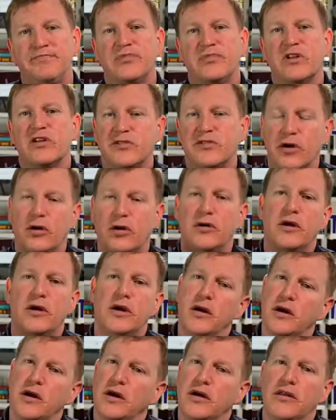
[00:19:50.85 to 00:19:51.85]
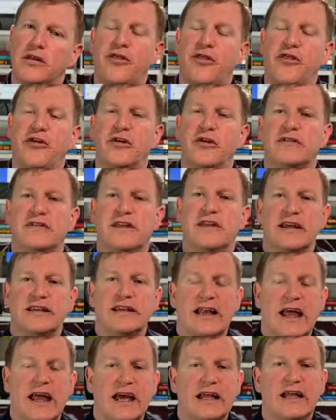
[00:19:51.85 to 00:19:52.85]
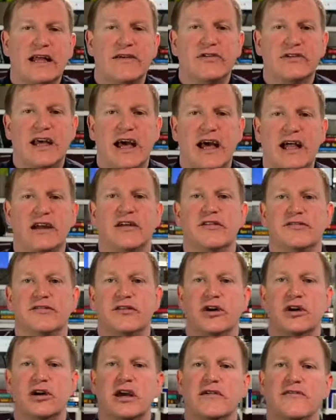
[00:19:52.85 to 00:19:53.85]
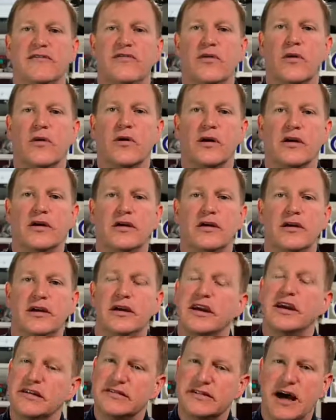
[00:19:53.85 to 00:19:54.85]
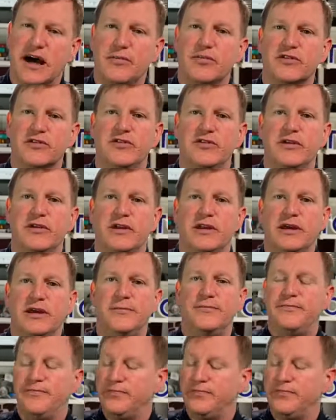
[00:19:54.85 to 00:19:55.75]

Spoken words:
So The third thing that A-level talent is looking for is opportunity.